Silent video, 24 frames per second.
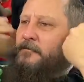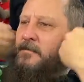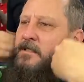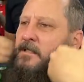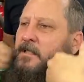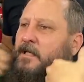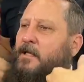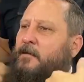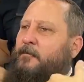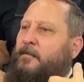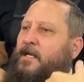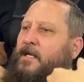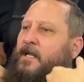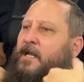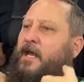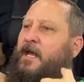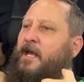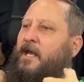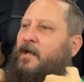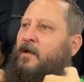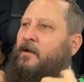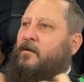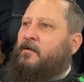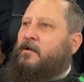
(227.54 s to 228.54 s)
slim it
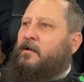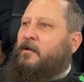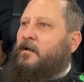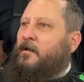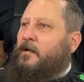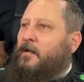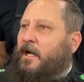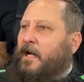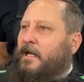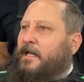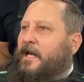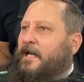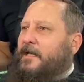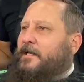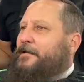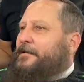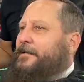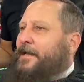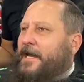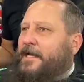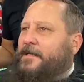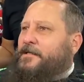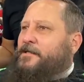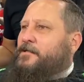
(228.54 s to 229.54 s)
down. I like a
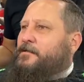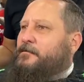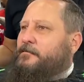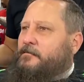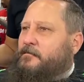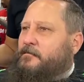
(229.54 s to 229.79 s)
nice